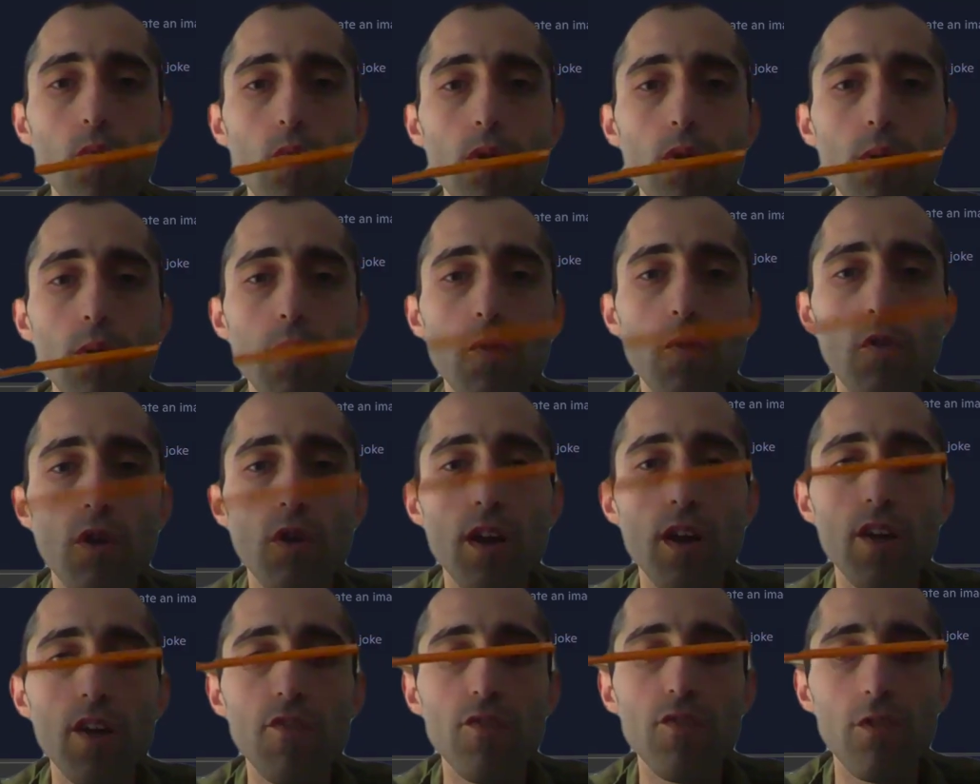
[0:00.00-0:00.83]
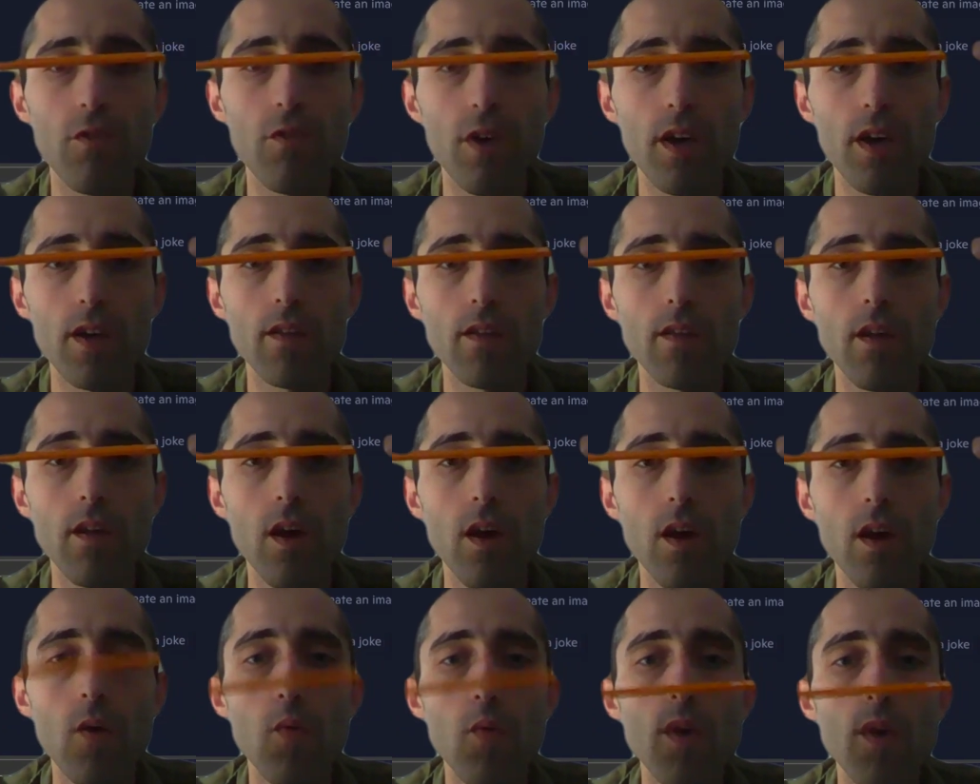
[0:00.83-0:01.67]
will proliferate,
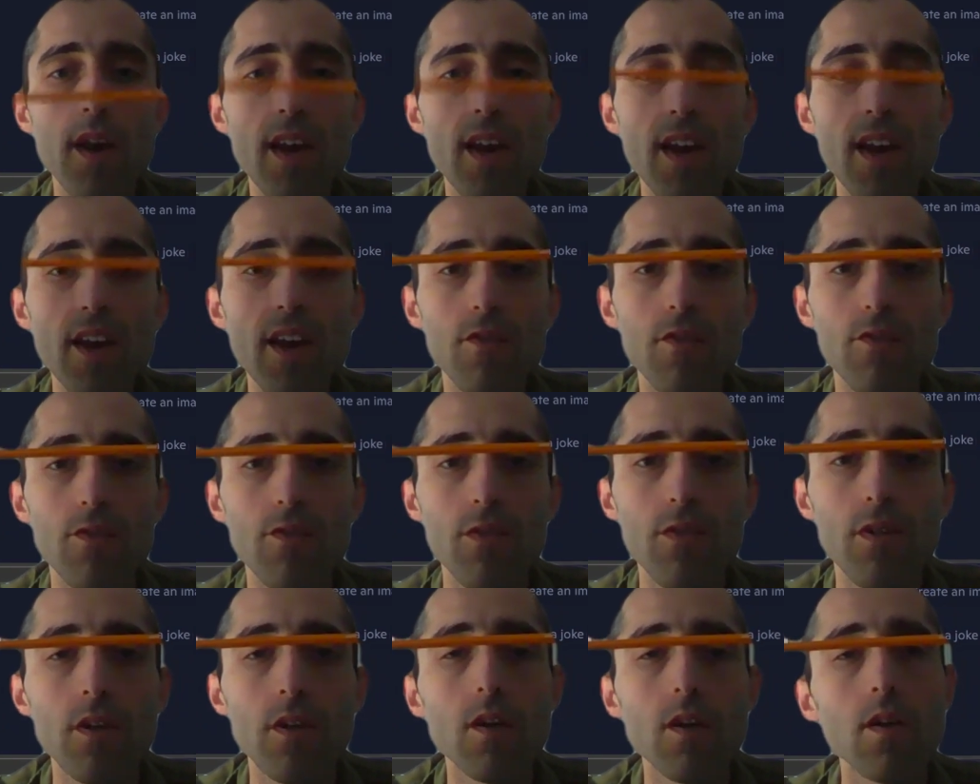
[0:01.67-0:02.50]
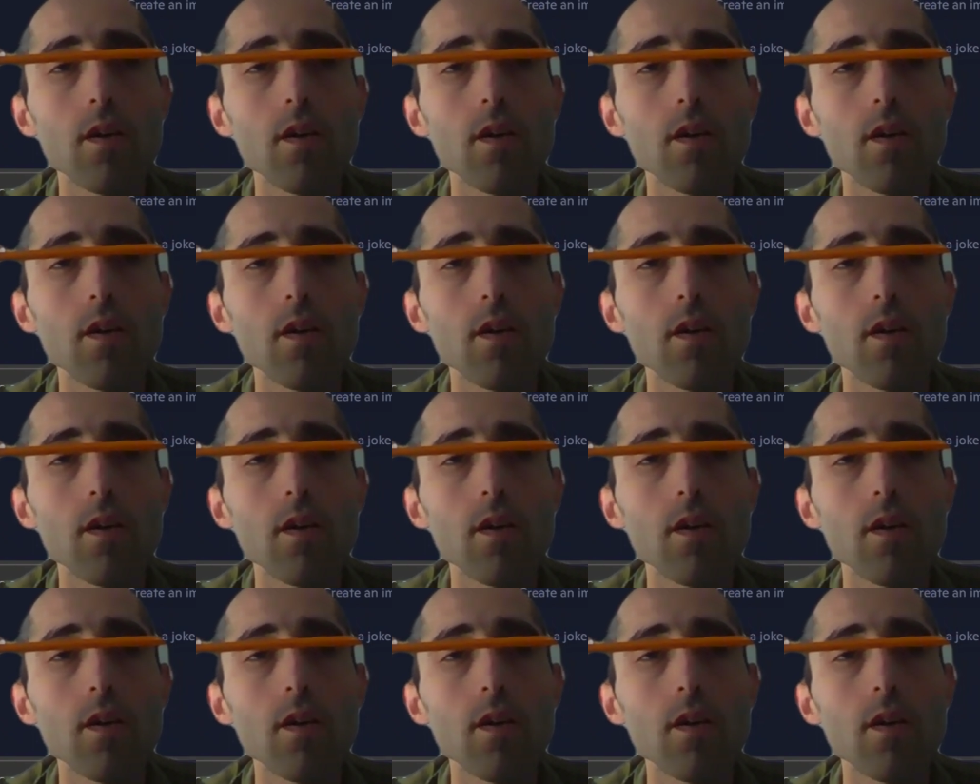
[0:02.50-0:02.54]
will live.